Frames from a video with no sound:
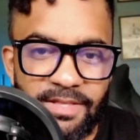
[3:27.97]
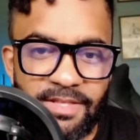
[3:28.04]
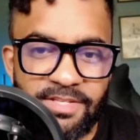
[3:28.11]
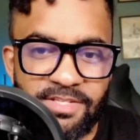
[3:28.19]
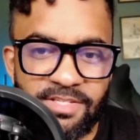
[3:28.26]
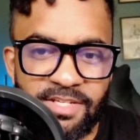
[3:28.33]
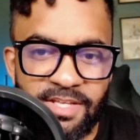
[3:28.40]
This
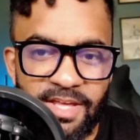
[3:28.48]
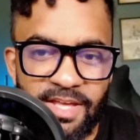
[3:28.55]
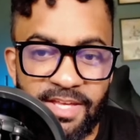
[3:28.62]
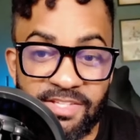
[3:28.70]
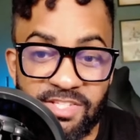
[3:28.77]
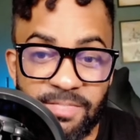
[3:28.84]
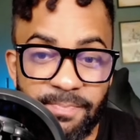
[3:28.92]
isn't a
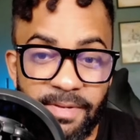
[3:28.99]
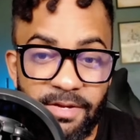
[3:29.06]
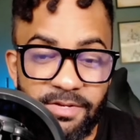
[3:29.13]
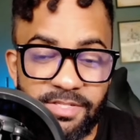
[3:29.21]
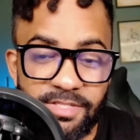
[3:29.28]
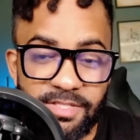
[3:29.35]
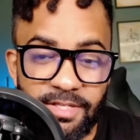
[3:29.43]

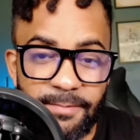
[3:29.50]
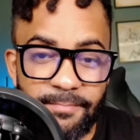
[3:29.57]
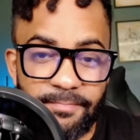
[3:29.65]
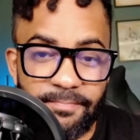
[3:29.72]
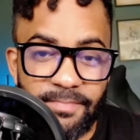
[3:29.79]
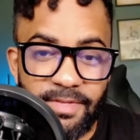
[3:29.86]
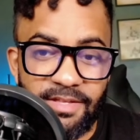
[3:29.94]
conspiracy,
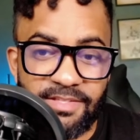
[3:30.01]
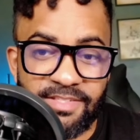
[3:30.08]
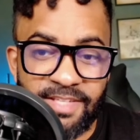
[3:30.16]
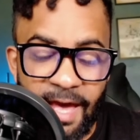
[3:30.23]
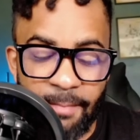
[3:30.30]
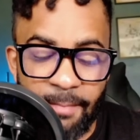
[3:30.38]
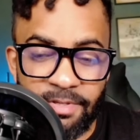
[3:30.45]
it's
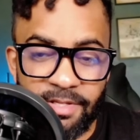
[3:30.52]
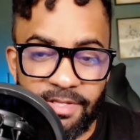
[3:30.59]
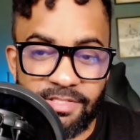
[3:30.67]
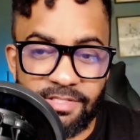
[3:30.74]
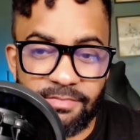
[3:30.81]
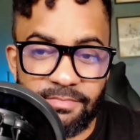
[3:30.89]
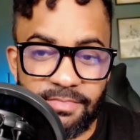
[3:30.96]

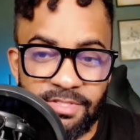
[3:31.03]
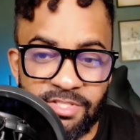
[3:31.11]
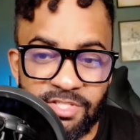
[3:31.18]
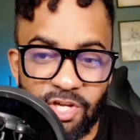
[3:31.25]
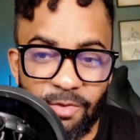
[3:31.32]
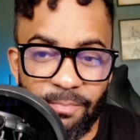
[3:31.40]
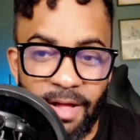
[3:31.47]
capitalism, it's
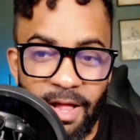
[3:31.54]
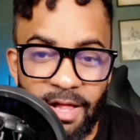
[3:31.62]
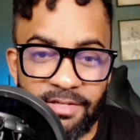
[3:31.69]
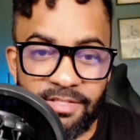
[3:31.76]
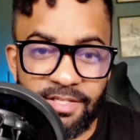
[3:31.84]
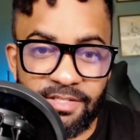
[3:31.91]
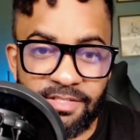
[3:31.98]

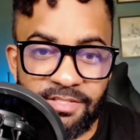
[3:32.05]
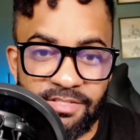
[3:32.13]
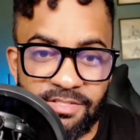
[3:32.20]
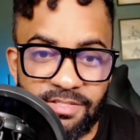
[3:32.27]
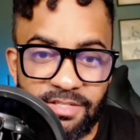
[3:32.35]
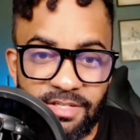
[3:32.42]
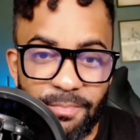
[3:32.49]
geopolitics,
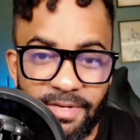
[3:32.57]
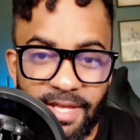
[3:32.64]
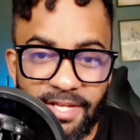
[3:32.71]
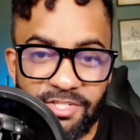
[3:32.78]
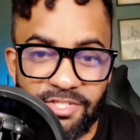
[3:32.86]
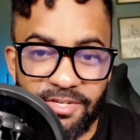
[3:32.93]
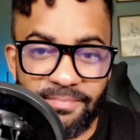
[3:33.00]
it's human
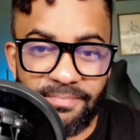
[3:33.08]
nature.